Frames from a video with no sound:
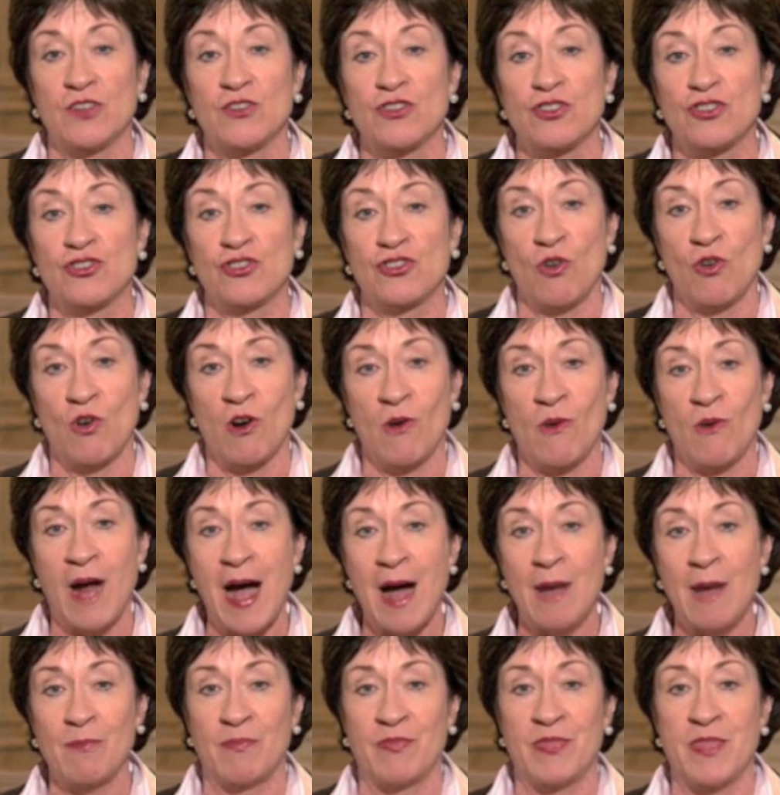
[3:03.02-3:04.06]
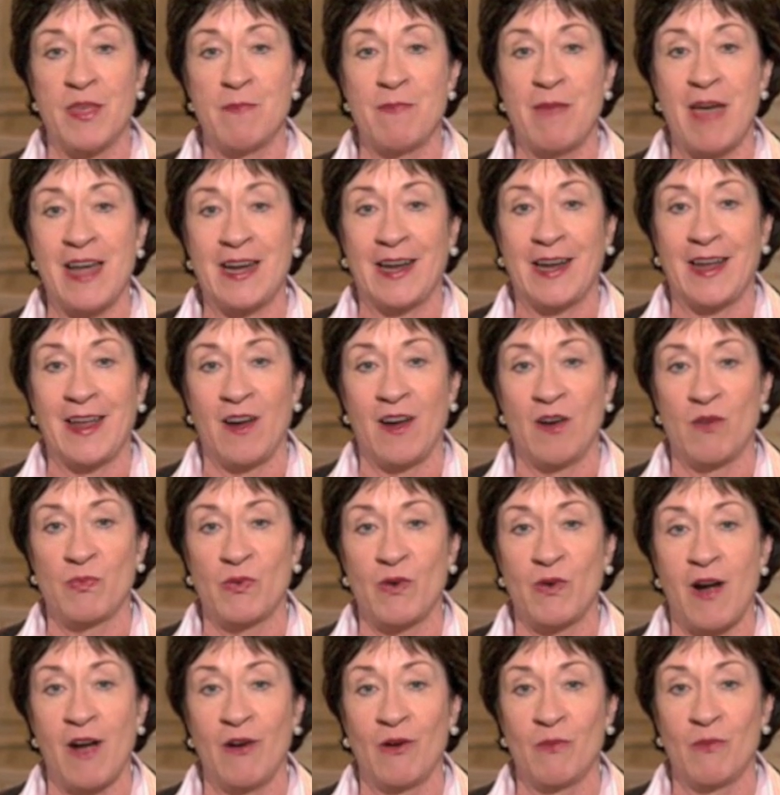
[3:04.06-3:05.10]
to shore up the Medicare
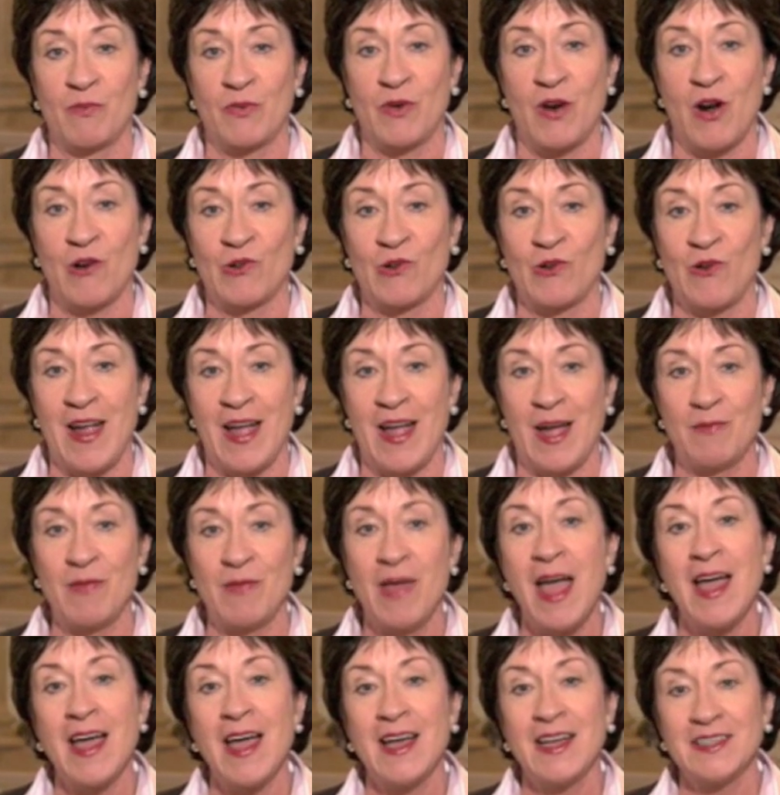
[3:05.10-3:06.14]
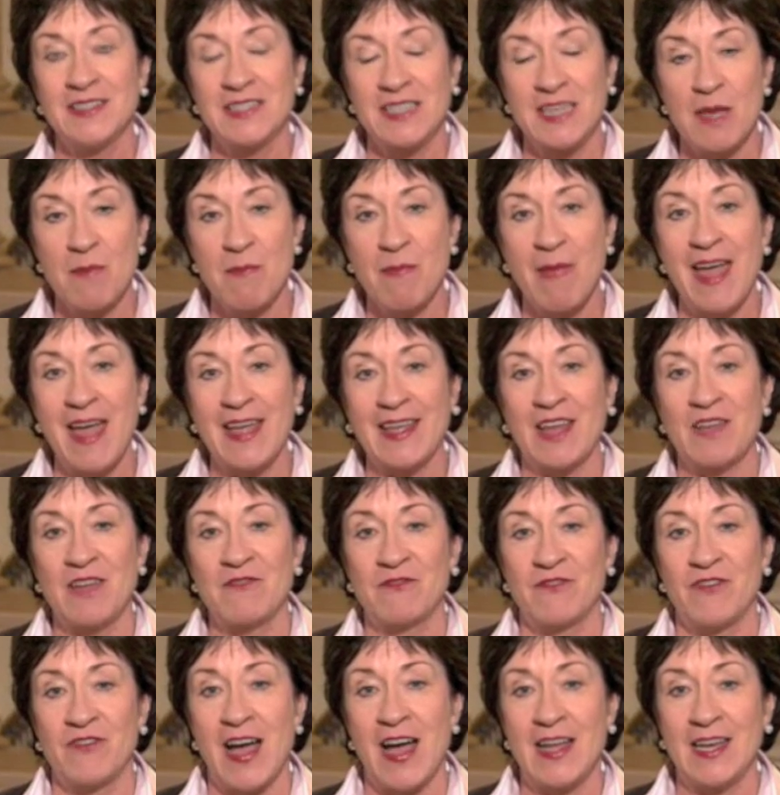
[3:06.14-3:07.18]
program to make
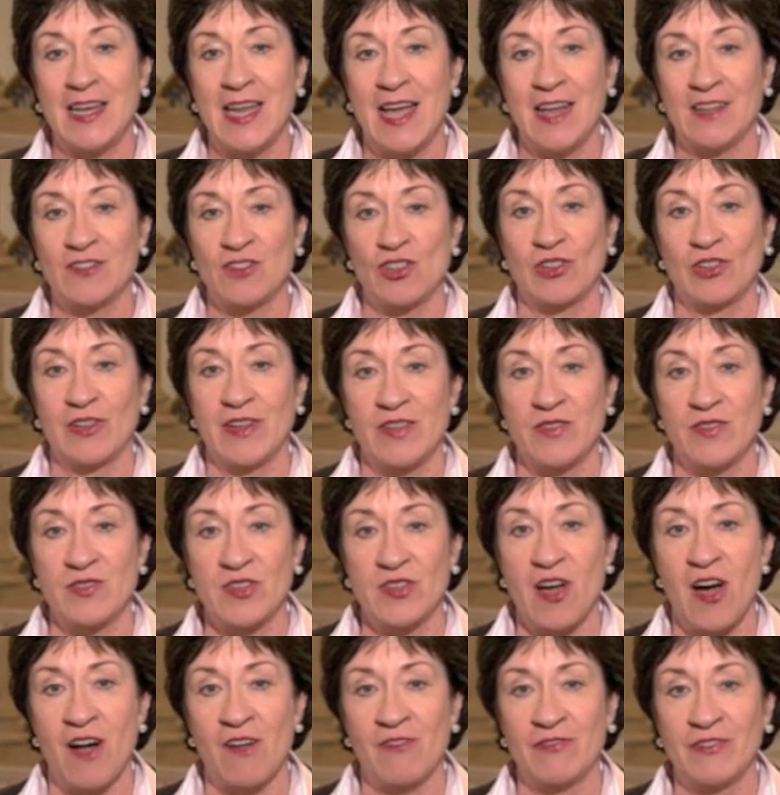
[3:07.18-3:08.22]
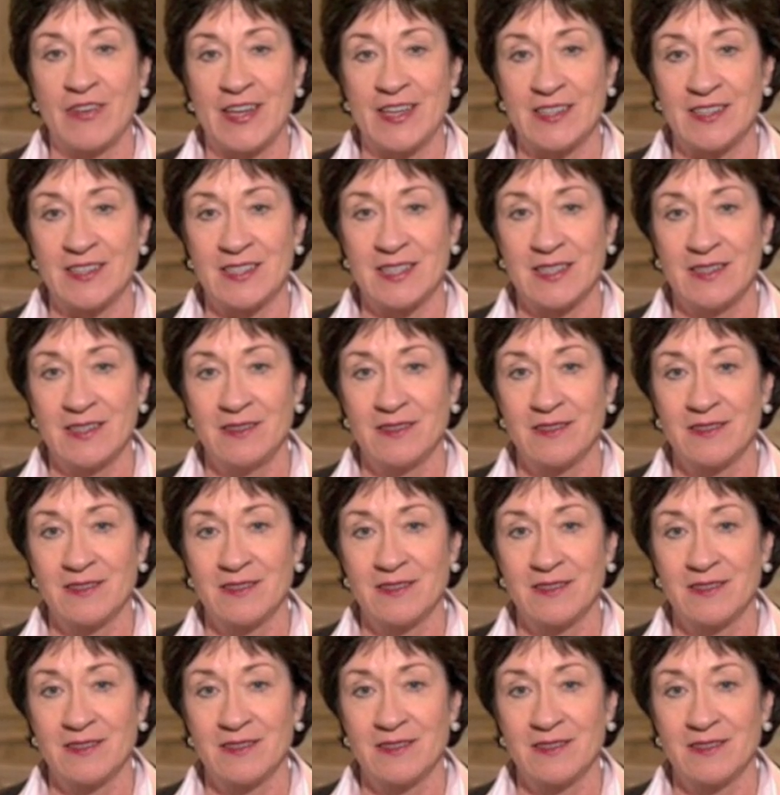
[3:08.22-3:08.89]
it financially solvent.